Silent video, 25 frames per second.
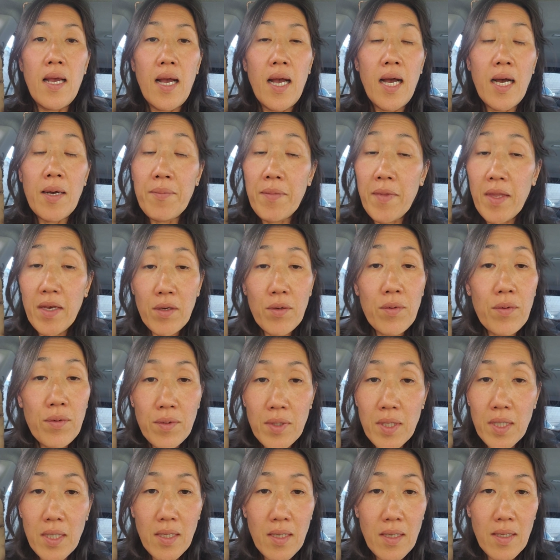I'm not
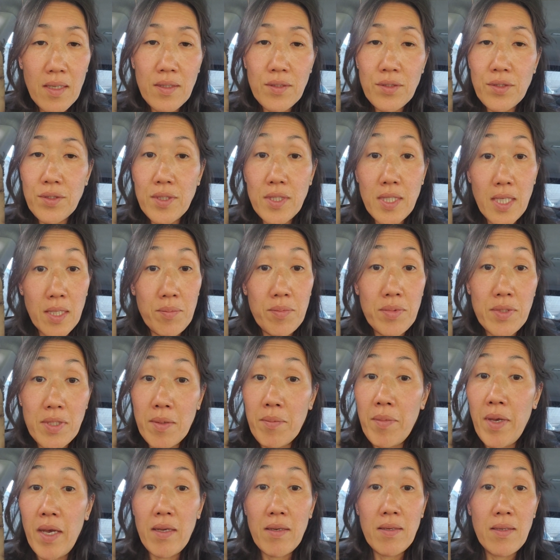going into depths
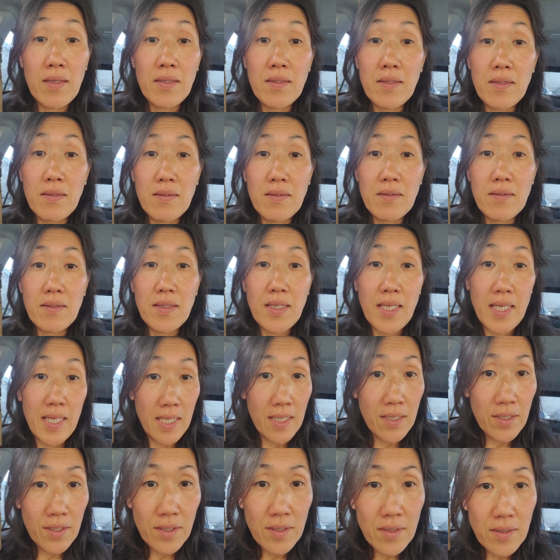about it
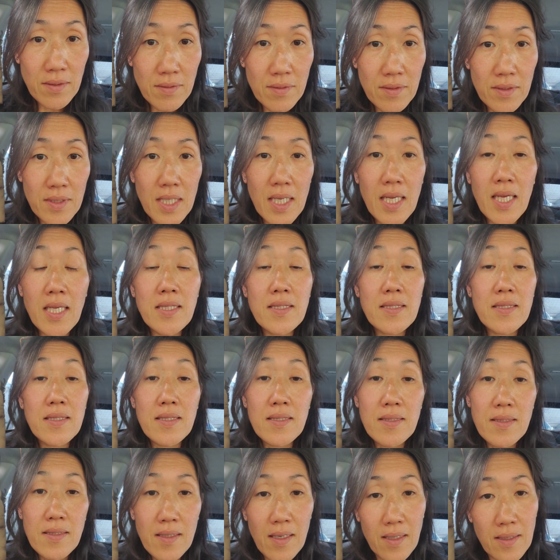here. It's
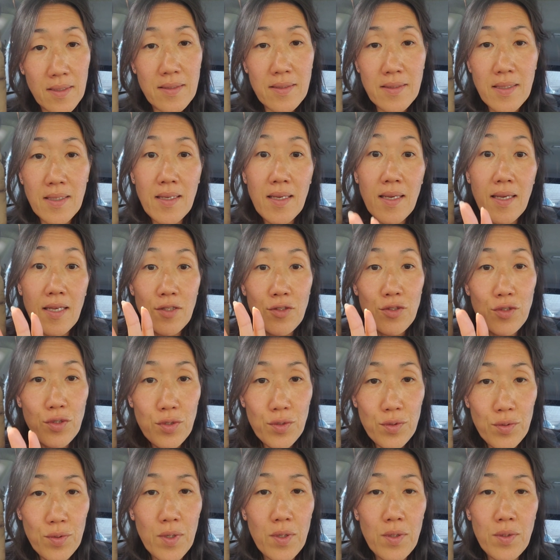disgusting. It's
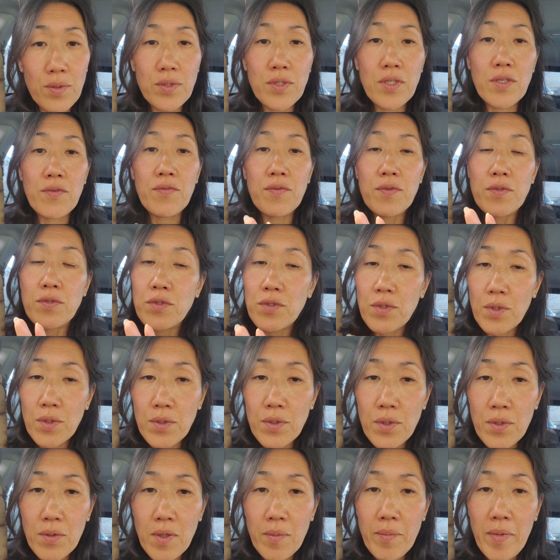gross. If you
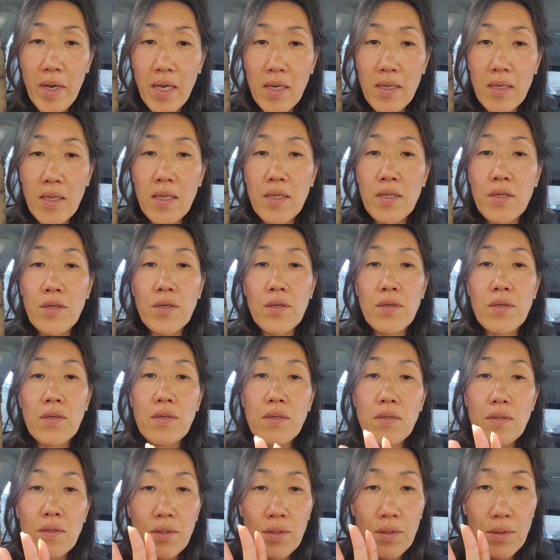don't know about it,
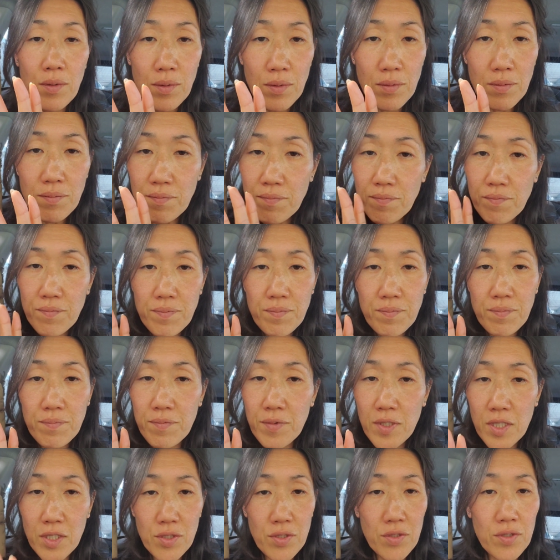go
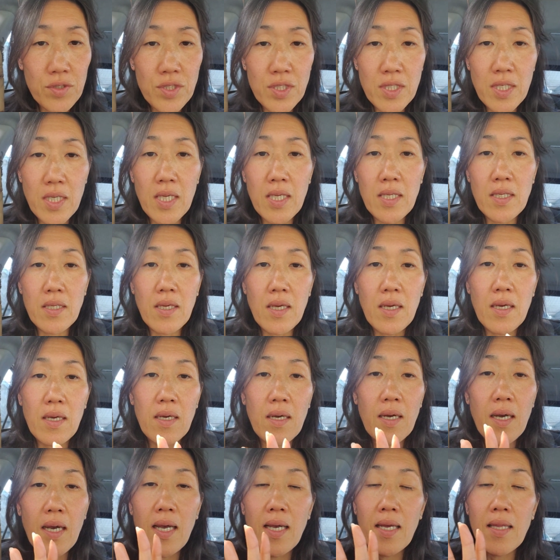research it.
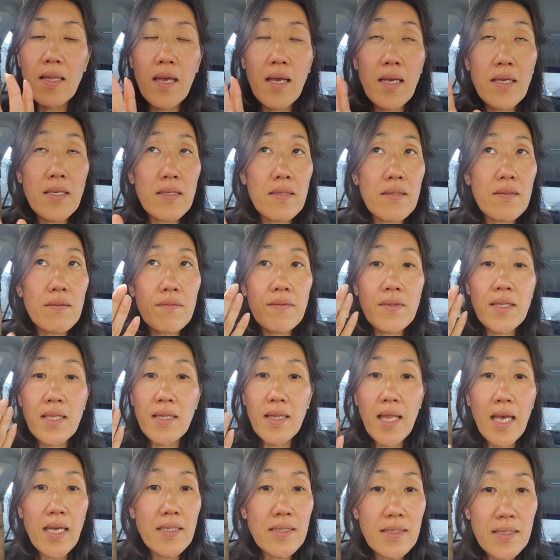The
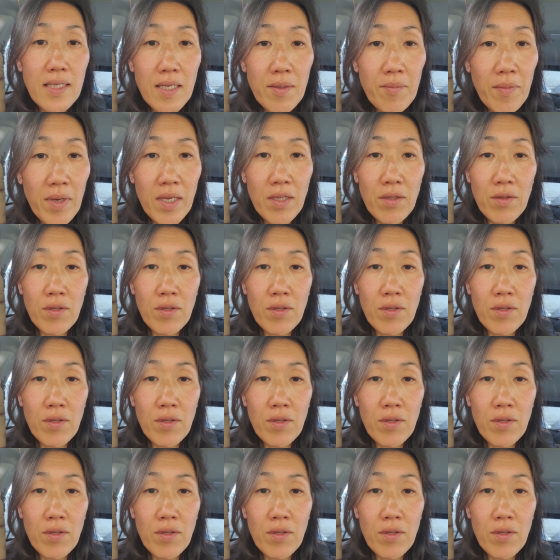last time I